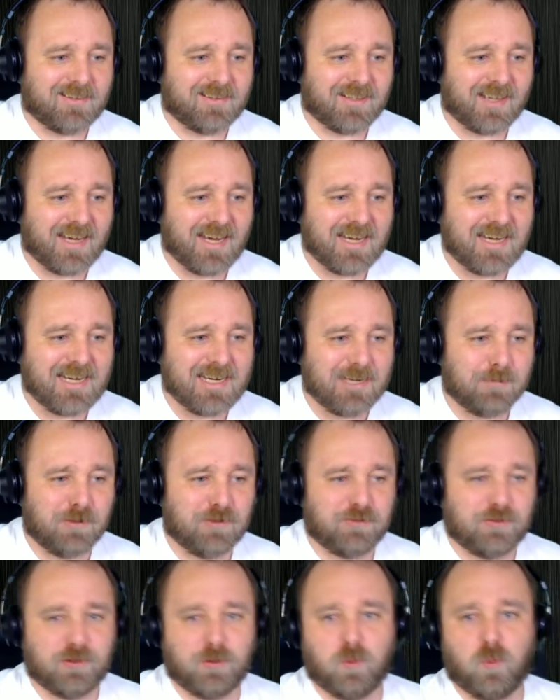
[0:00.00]
time
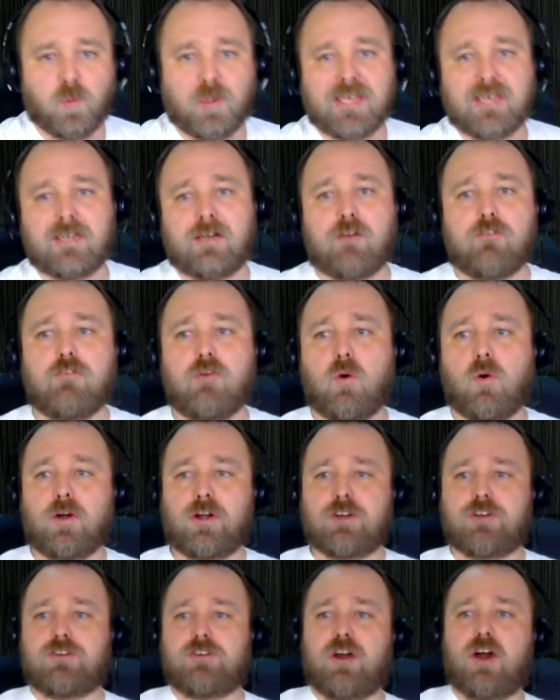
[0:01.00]
of the week for
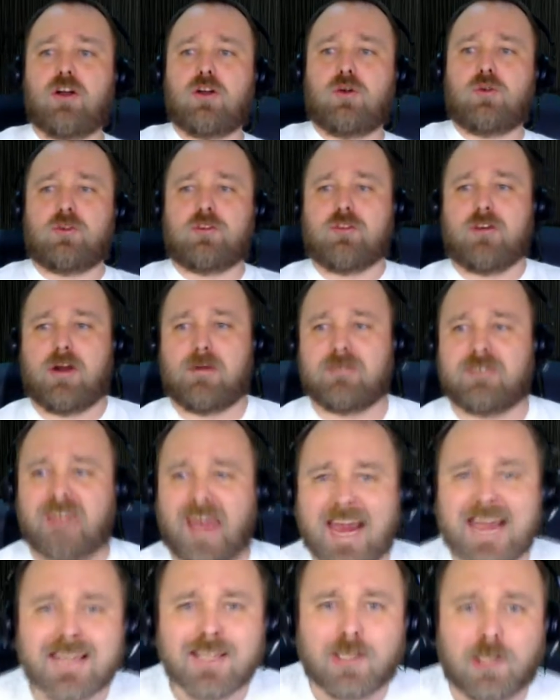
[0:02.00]
Jungle Drums.
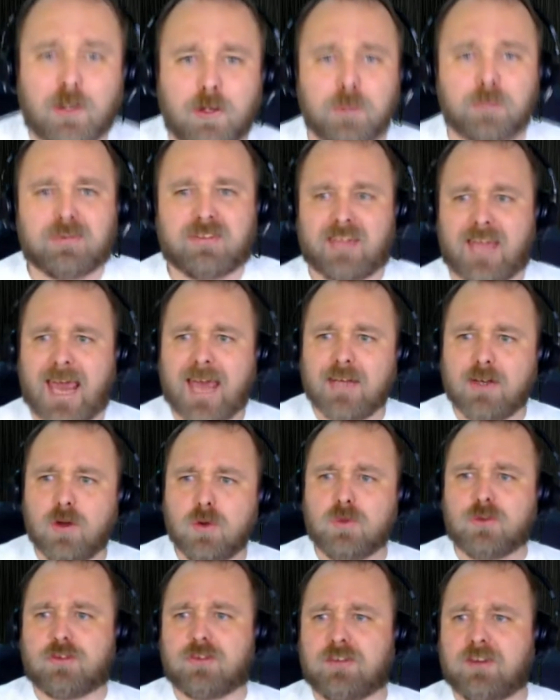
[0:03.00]
Hey, Loops. Yeah,
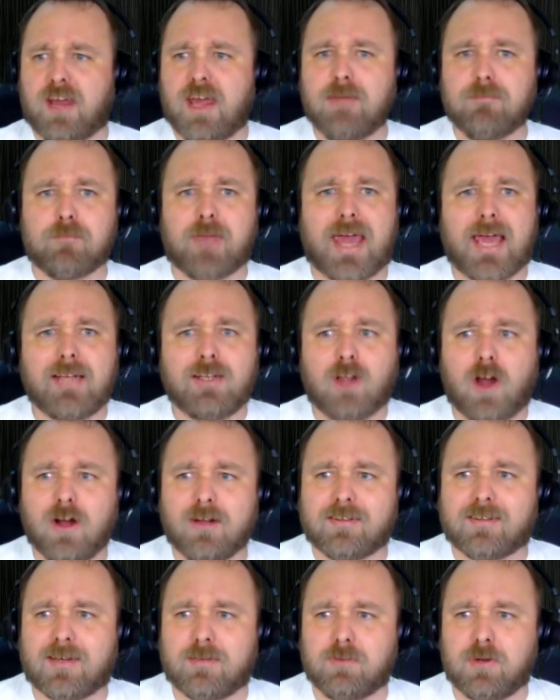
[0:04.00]
no shit, man.
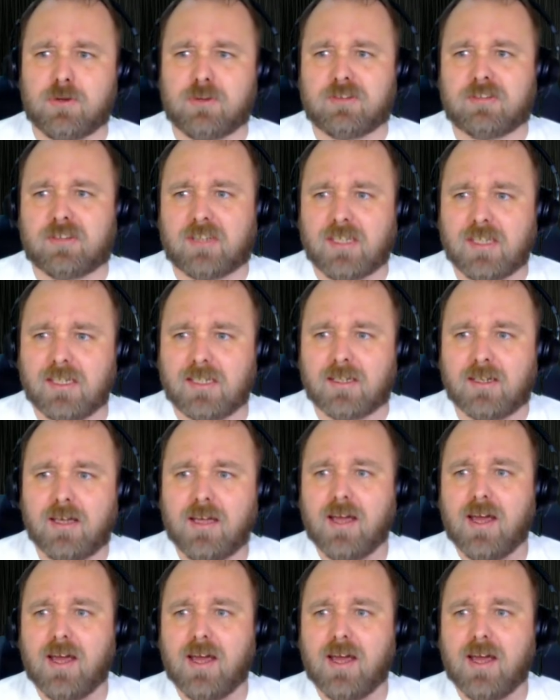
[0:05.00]
Long time no see.